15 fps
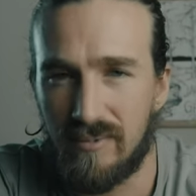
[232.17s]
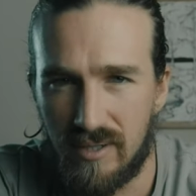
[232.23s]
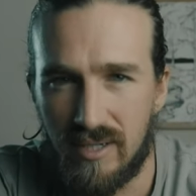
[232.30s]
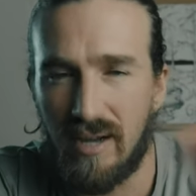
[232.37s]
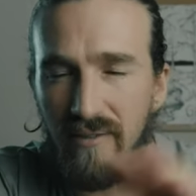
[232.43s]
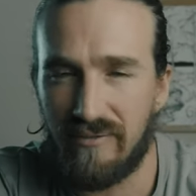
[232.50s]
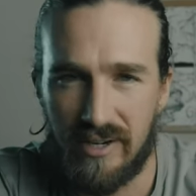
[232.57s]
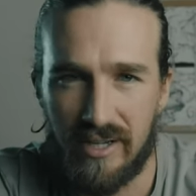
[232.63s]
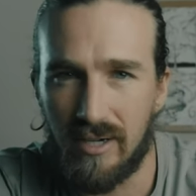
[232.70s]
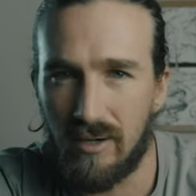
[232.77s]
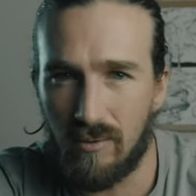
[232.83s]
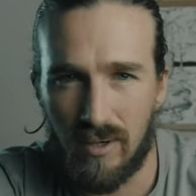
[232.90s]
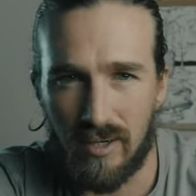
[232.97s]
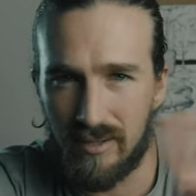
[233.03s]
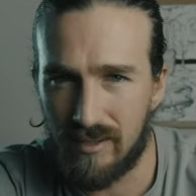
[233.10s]
not video
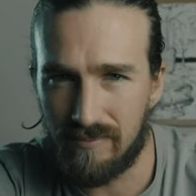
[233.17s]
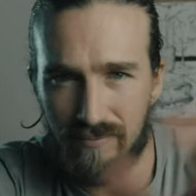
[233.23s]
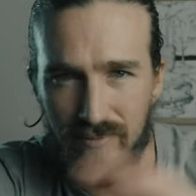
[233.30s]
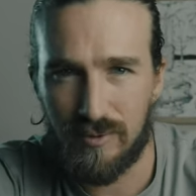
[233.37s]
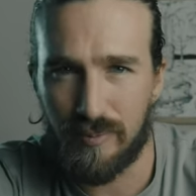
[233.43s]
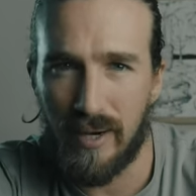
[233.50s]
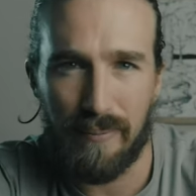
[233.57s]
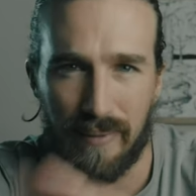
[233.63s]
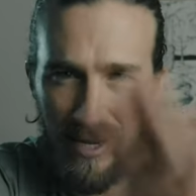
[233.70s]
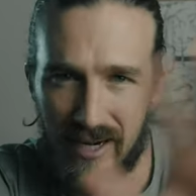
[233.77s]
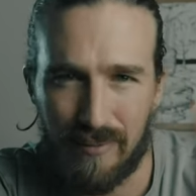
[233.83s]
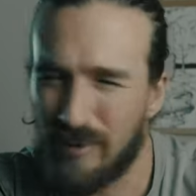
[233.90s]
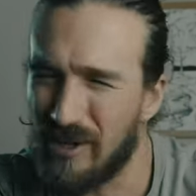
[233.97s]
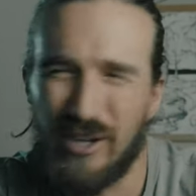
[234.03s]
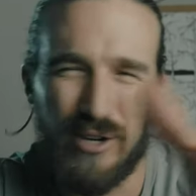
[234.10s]
on the Spotmatic,
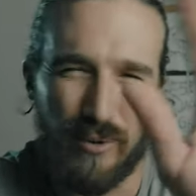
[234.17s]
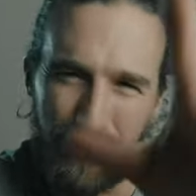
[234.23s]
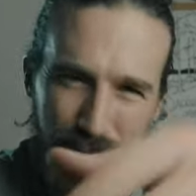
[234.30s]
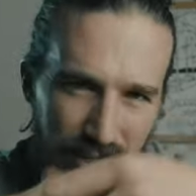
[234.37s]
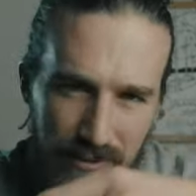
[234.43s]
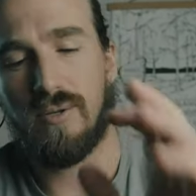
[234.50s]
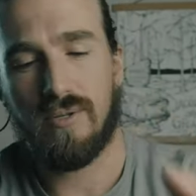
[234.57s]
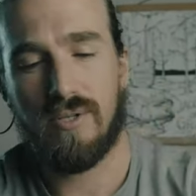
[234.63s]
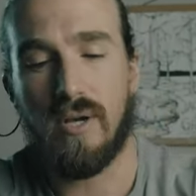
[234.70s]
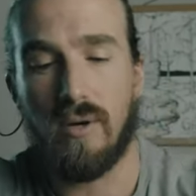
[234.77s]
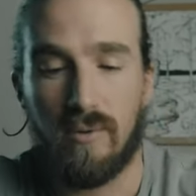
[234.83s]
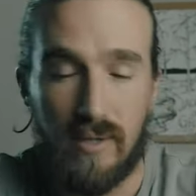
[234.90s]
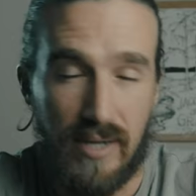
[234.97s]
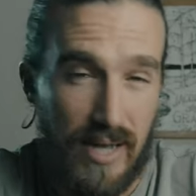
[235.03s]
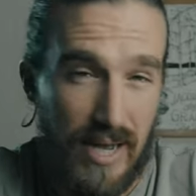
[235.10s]
but you know what I mean. So
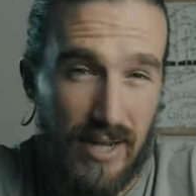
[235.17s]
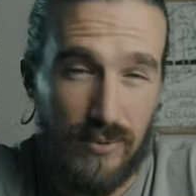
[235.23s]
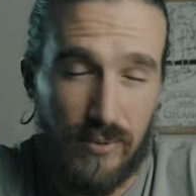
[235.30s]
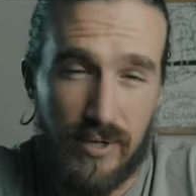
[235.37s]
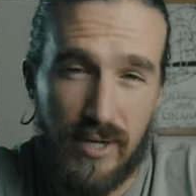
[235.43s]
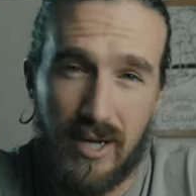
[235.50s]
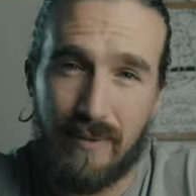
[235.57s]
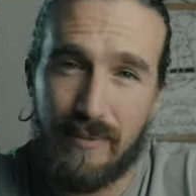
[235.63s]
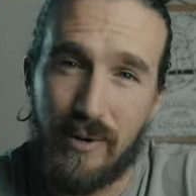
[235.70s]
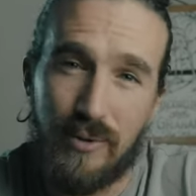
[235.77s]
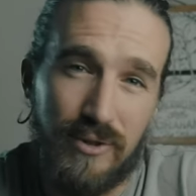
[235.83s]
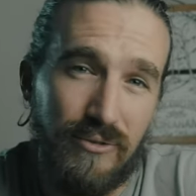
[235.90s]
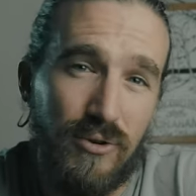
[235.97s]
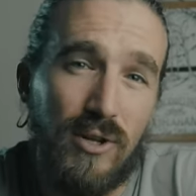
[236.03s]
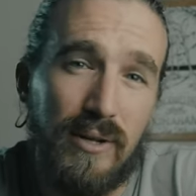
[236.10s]
as we're talking about with
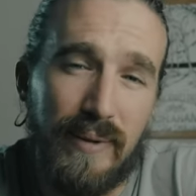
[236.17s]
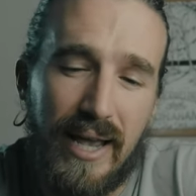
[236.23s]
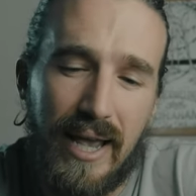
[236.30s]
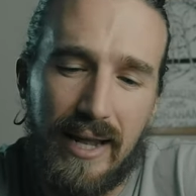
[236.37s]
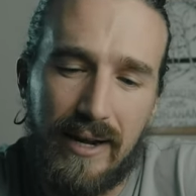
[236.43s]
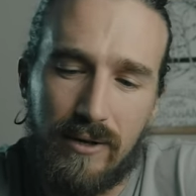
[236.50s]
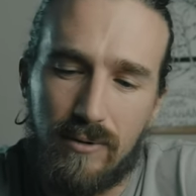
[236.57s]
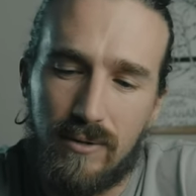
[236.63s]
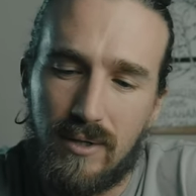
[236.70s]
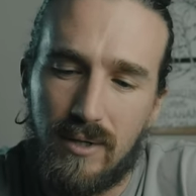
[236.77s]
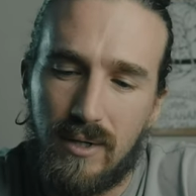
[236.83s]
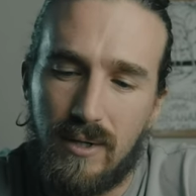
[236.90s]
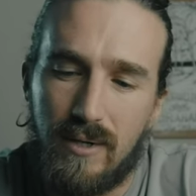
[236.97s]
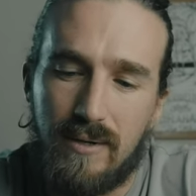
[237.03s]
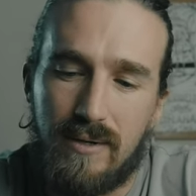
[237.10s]
the fully mechanical,
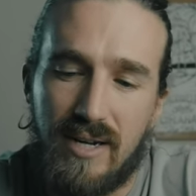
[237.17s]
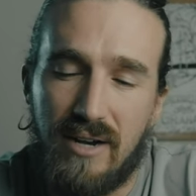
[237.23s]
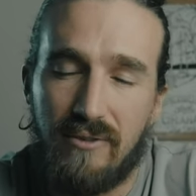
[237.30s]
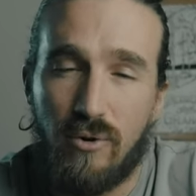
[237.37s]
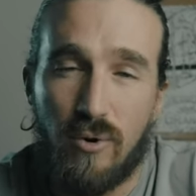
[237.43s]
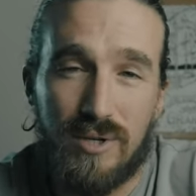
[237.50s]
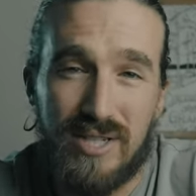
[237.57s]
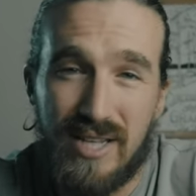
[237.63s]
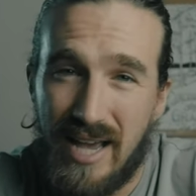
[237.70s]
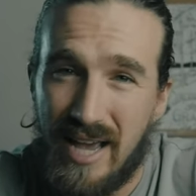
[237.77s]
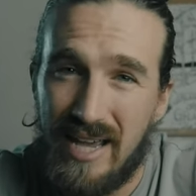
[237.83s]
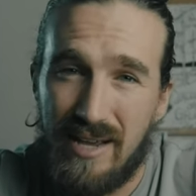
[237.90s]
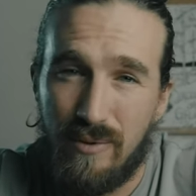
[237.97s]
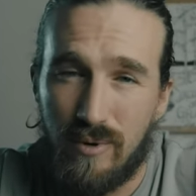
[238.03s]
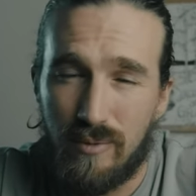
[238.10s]
now of course the
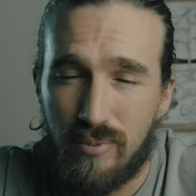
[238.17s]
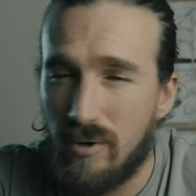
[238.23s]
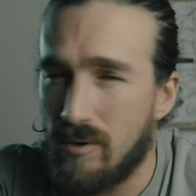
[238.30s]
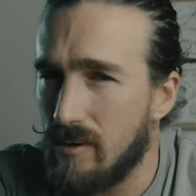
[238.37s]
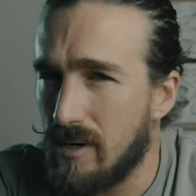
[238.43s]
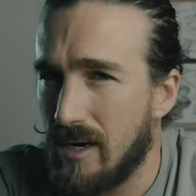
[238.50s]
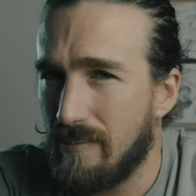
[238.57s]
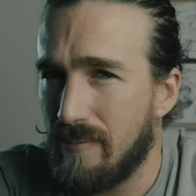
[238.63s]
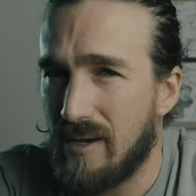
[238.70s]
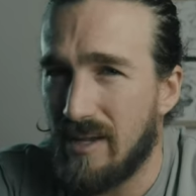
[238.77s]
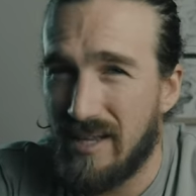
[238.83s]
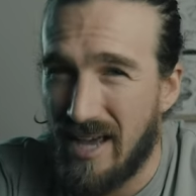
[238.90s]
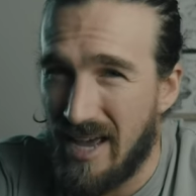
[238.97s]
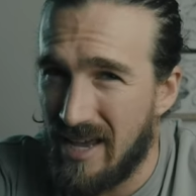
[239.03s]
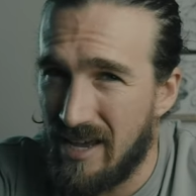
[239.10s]
AE1 program and
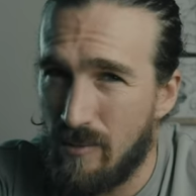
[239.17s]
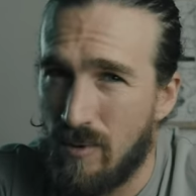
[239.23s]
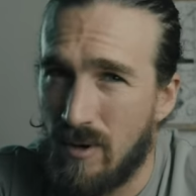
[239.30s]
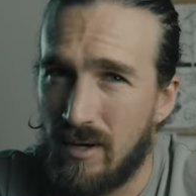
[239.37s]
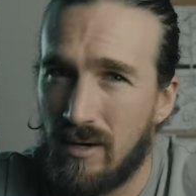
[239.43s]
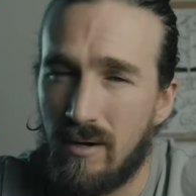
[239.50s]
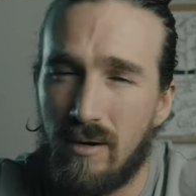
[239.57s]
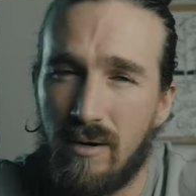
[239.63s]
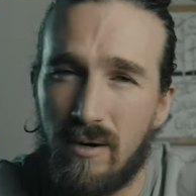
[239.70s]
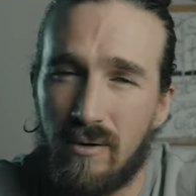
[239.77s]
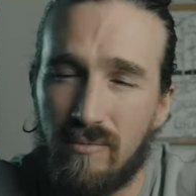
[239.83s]
the AE1 are